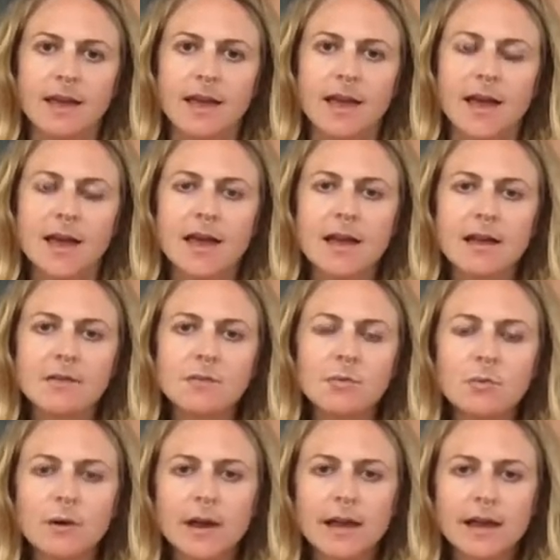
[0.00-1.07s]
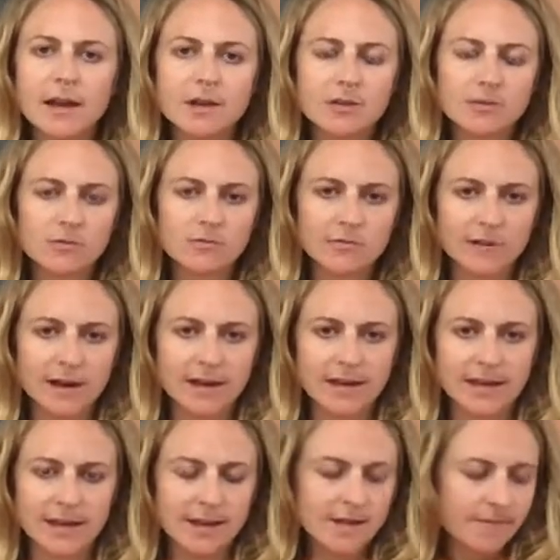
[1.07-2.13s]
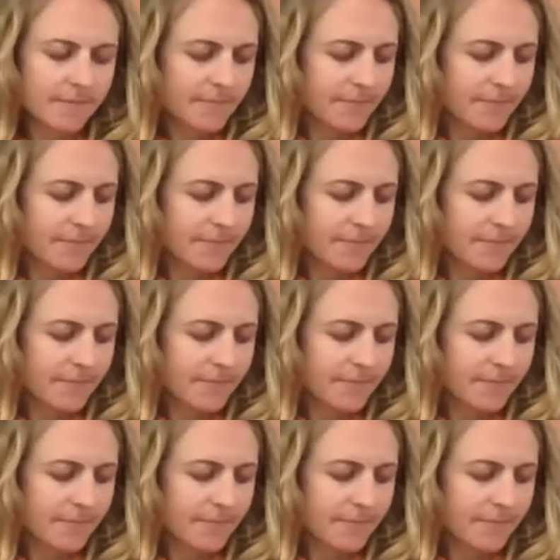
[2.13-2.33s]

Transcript: And when you're ready,